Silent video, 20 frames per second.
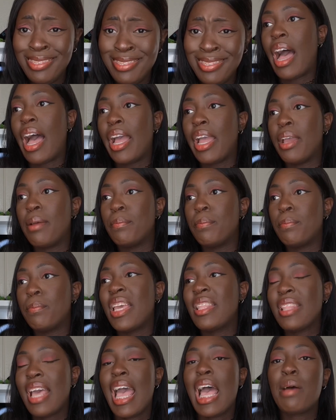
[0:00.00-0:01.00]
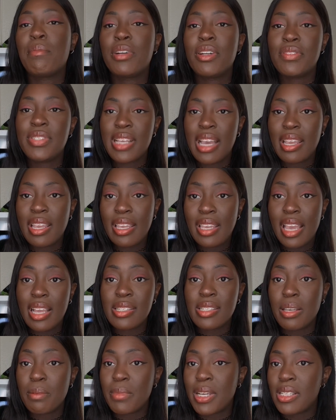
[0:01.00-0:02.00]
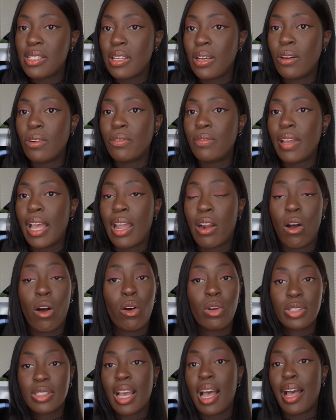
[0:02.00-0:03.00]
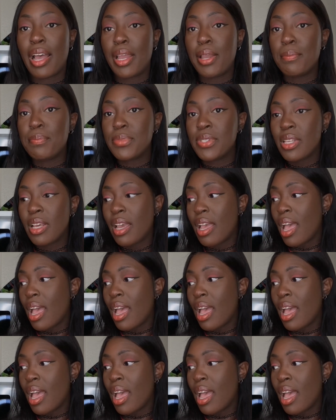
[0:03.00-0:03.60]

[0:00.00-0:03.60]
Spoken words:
I am in the habit of second guessing myself at all times.